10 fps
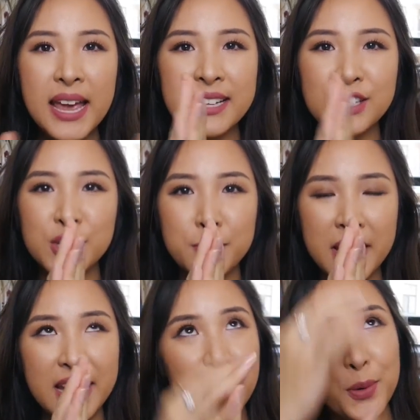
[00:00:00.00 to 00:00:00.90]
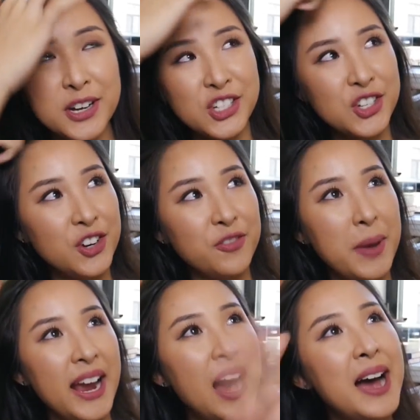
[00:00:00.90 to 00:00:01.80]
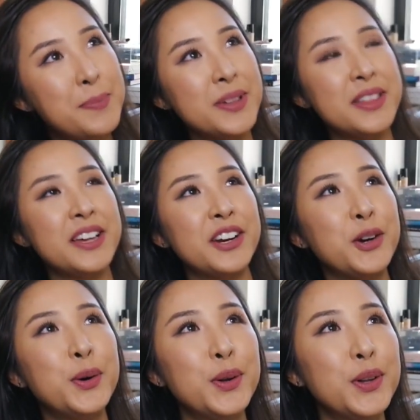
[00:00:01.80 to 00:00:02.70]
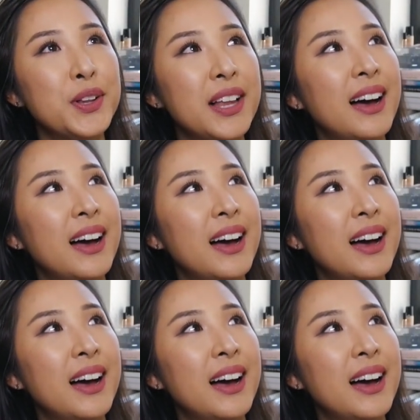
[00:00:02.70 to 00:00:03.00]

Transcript: Answer to my question of my hypothetical